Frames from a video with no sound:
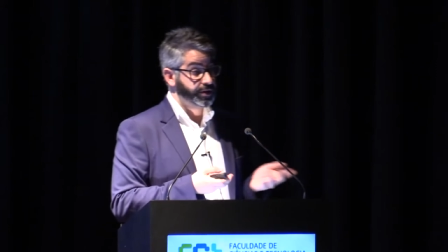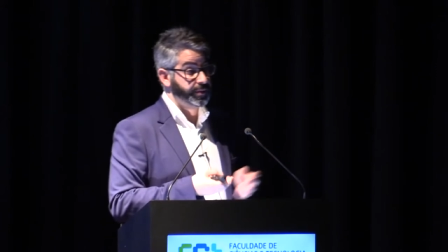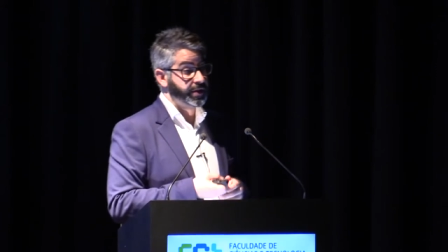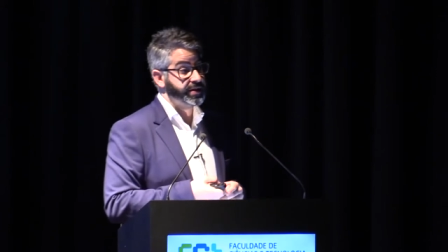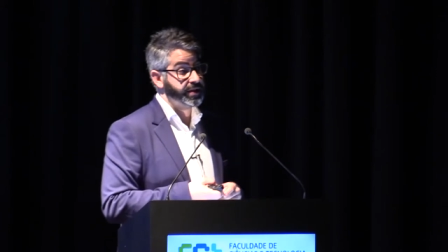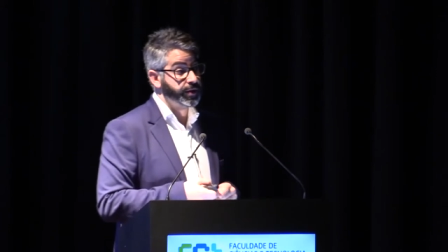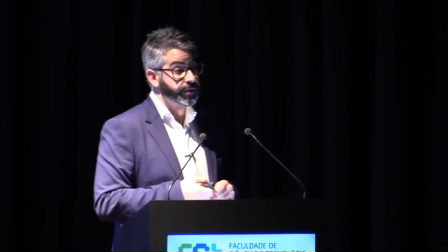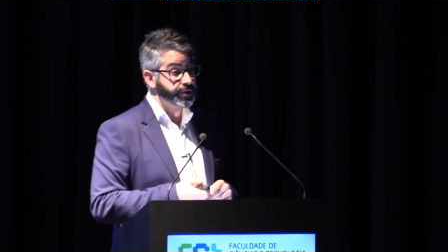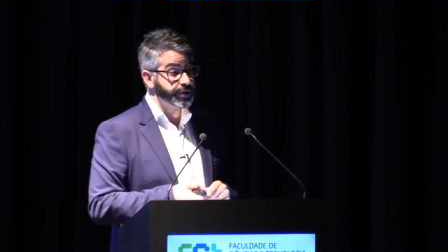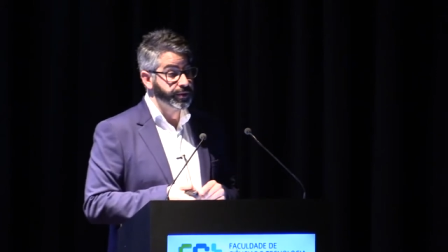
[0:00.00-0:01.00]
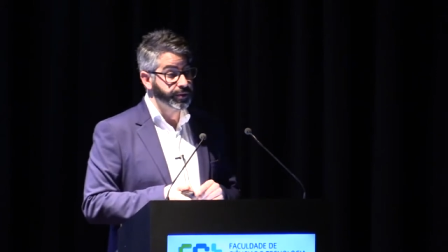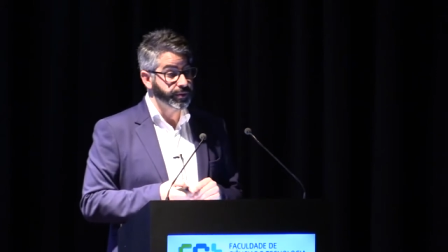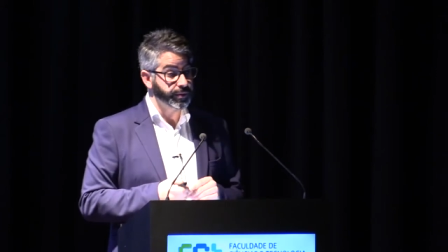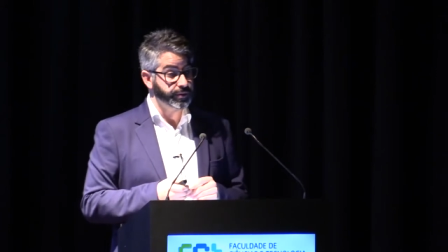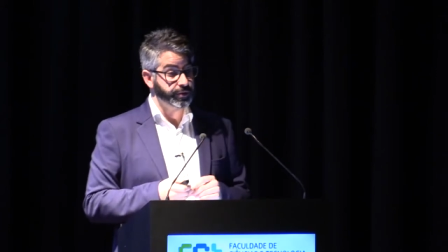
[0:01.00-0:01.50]
2 years ago
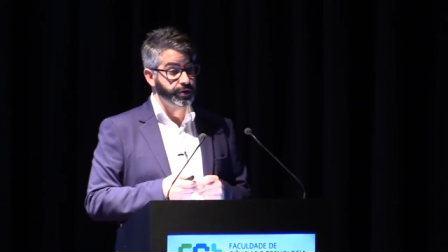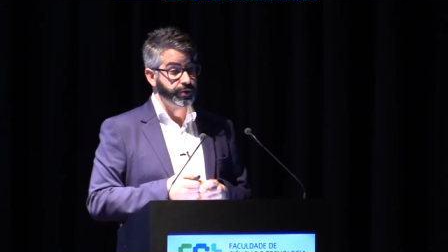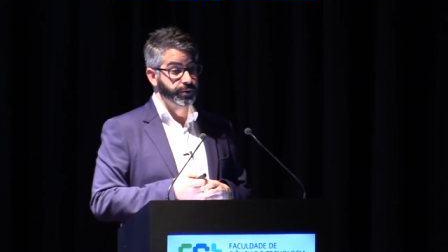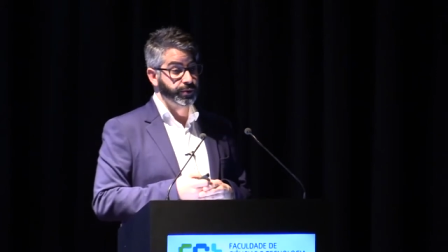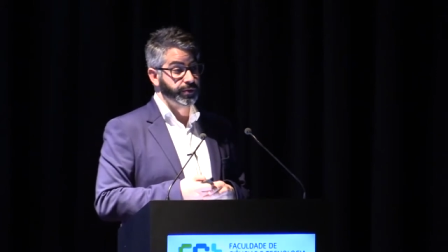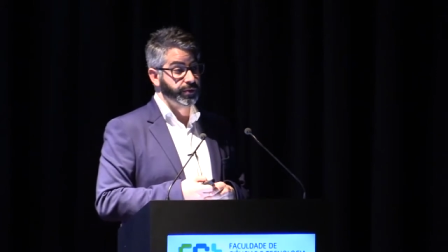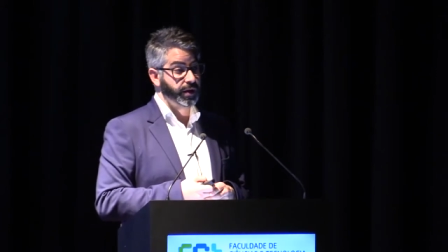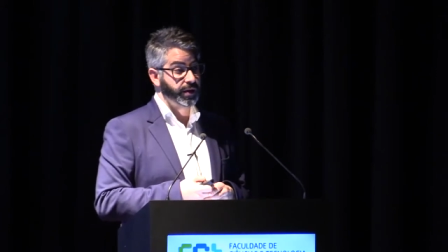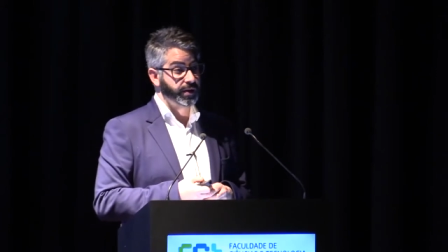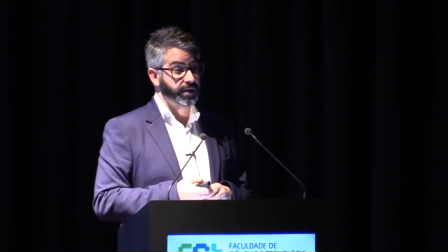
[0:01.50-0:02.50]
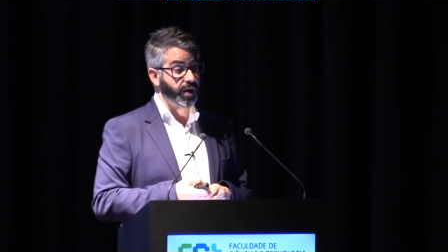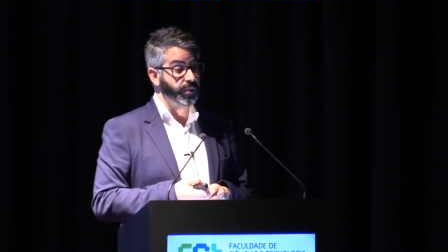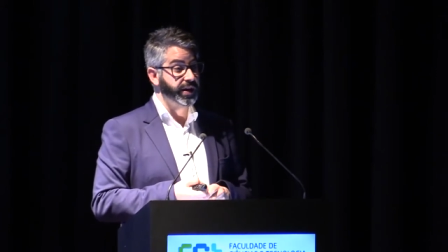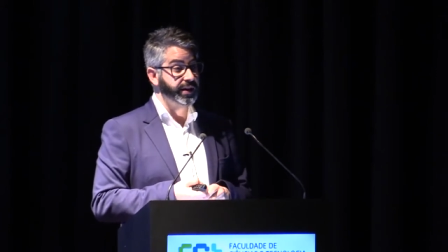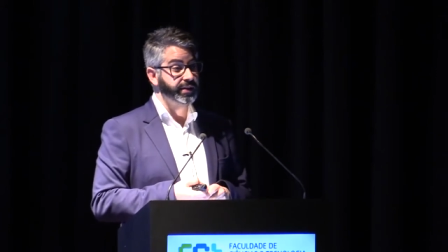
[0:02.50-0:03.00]
to
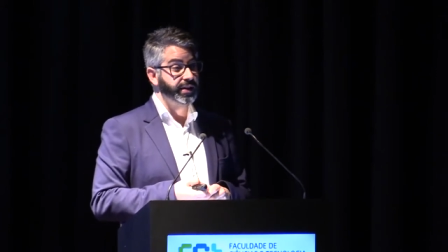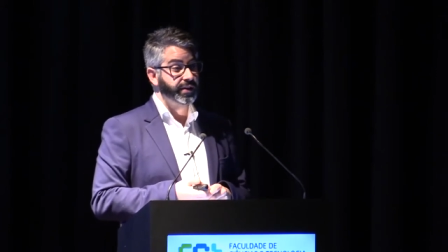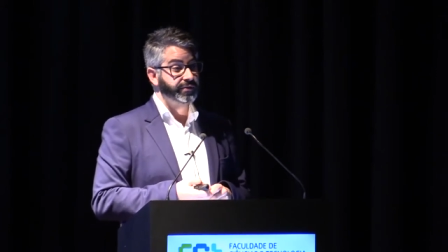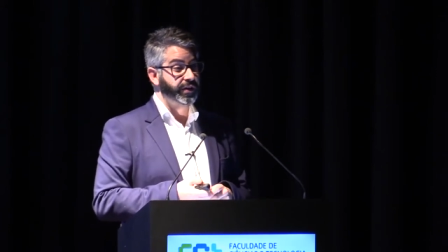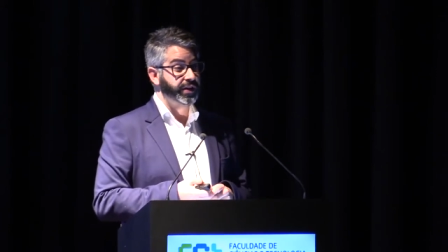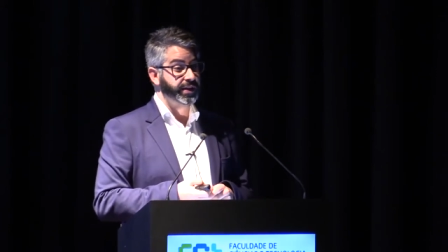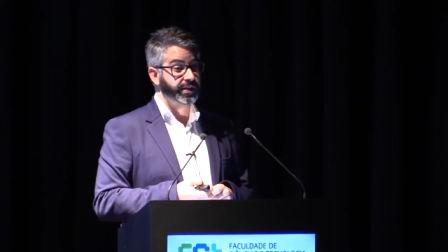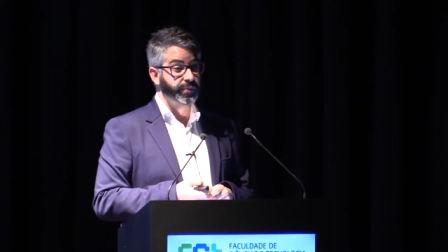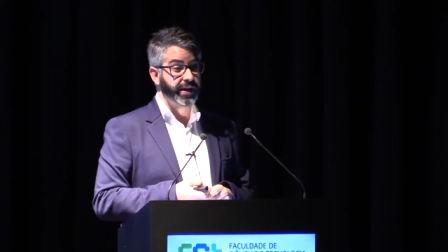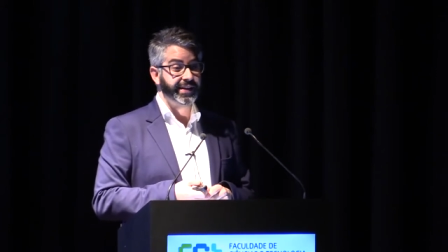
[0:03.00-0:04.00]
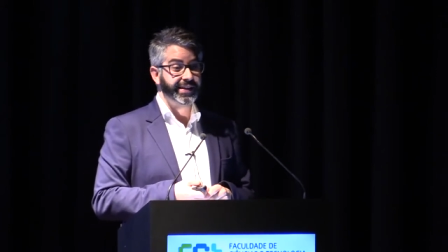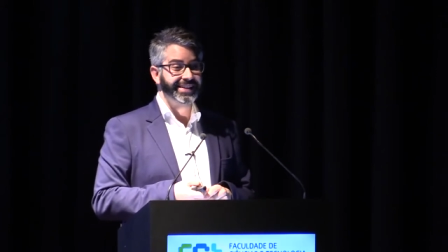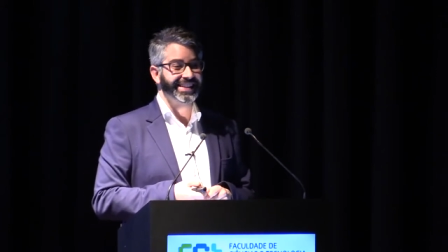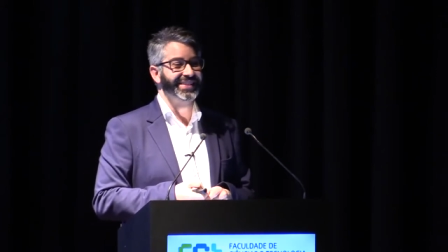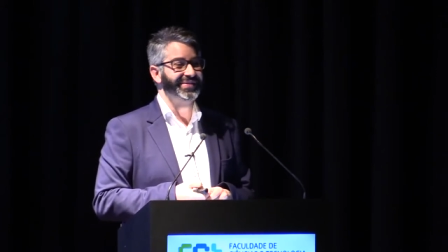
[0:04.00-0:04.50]
Galway, very rainy,
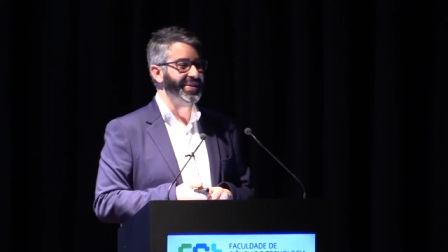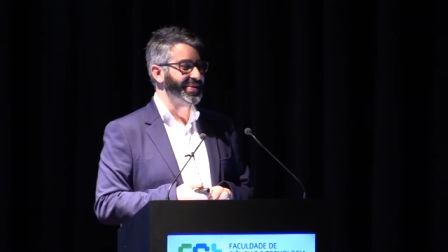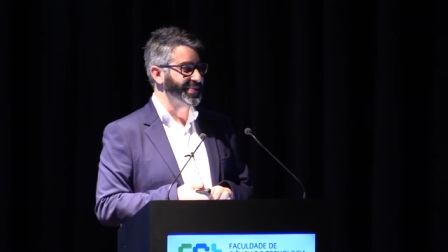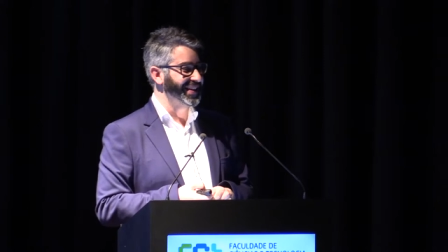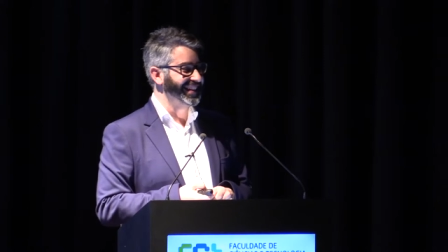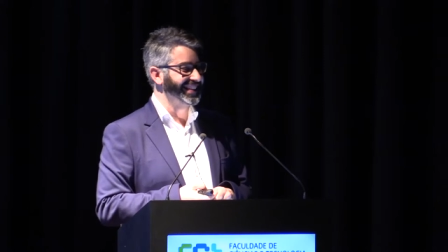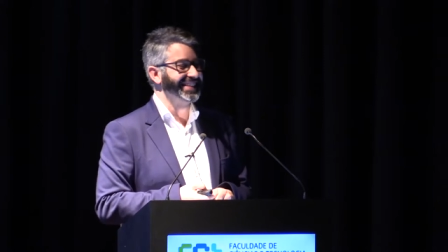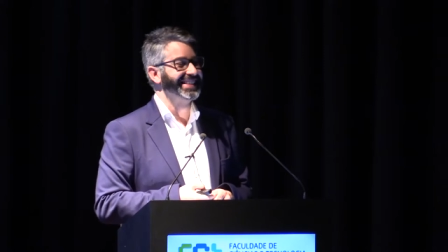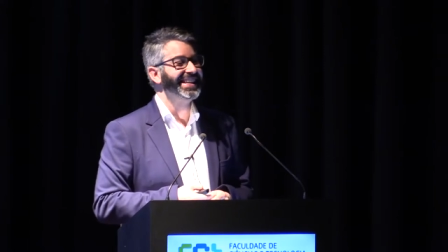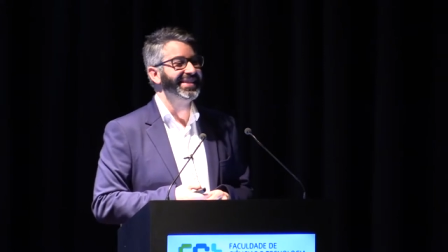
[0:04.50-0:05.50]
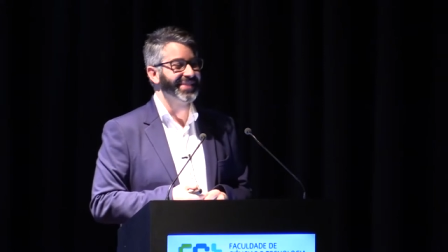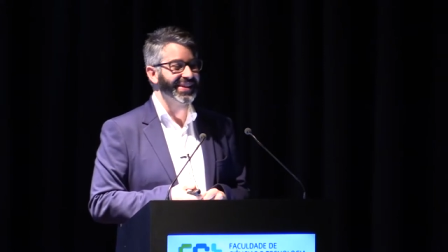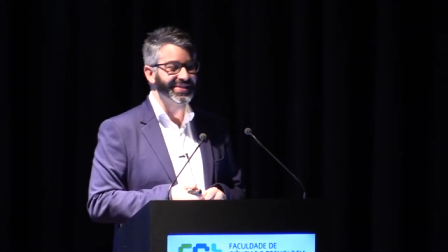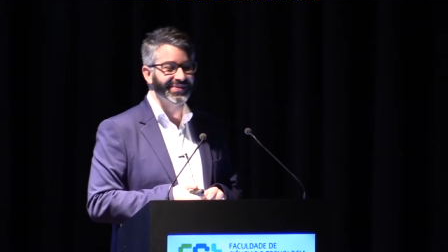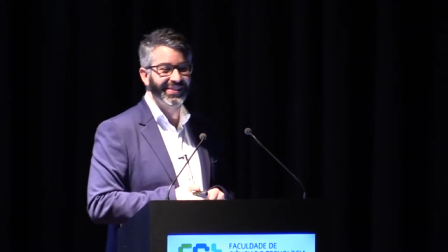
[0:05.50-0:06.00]
very green, but
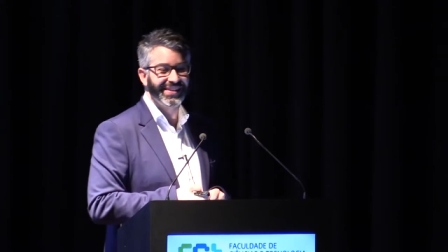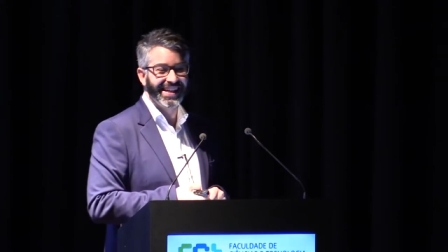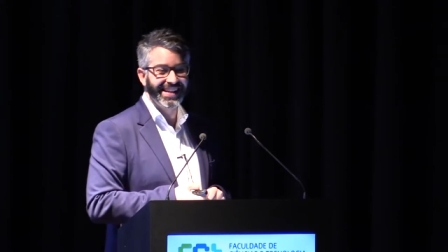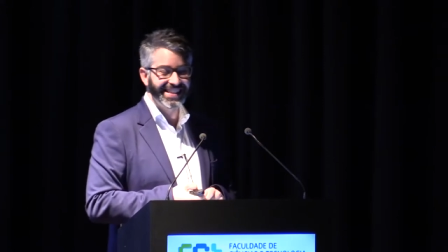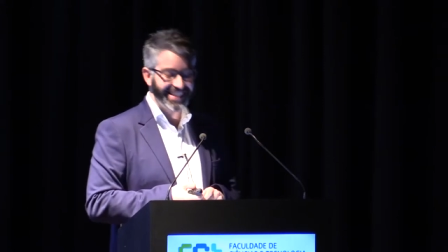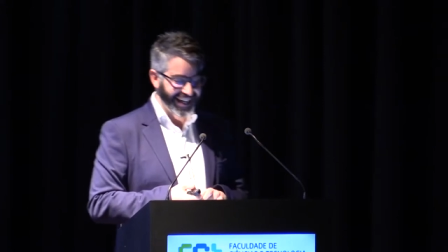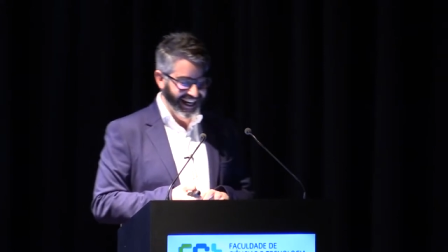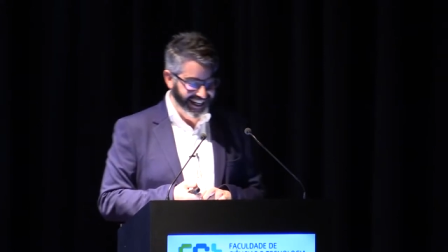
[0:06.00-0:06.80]
also very nice.